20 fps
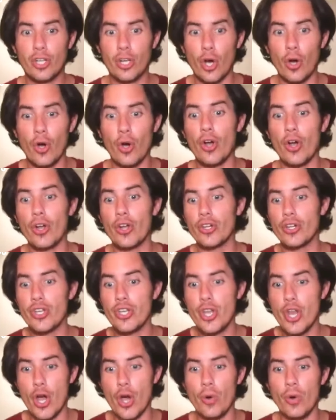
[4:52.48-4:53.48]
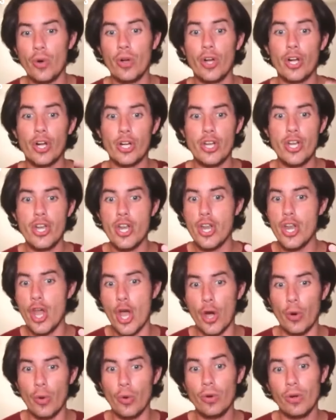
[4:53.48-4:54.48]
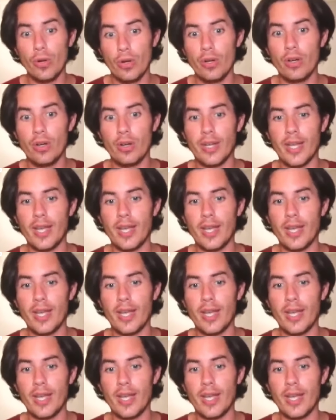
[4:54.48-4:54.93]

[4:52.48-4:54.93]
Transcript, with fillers: ko-no, no,